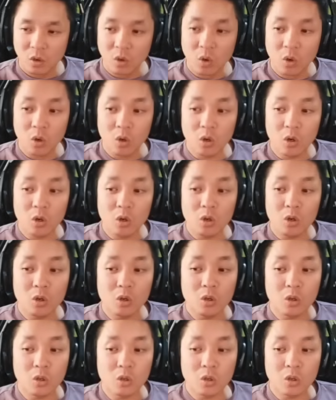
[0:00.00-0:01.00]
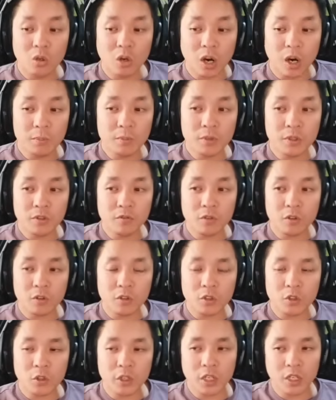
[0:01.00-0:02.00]
Oh, opting for a
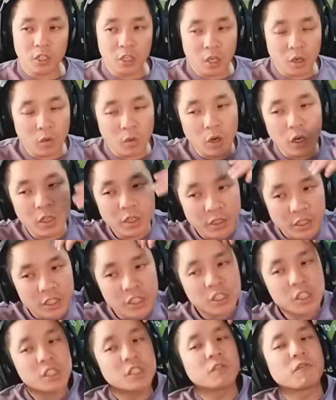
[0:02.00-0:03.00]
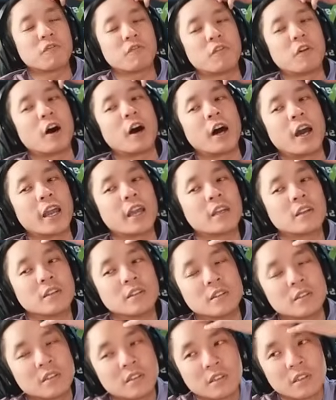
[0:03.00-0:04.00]
retreat. You know what? This is fine.
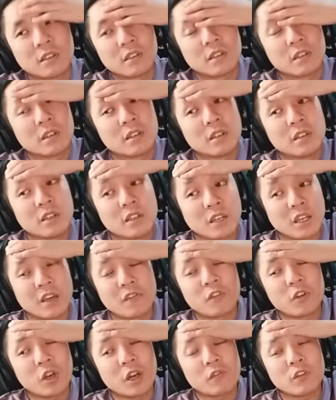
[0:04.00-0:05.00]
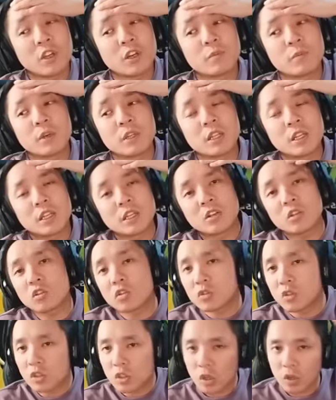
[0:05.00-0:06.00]
If you have the ability to
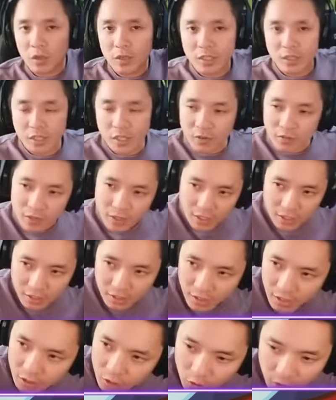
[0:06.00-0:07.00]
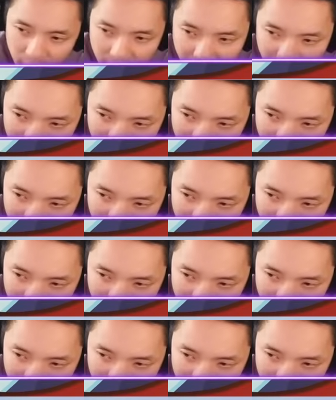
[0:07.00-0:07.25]
do so and saving that electric, that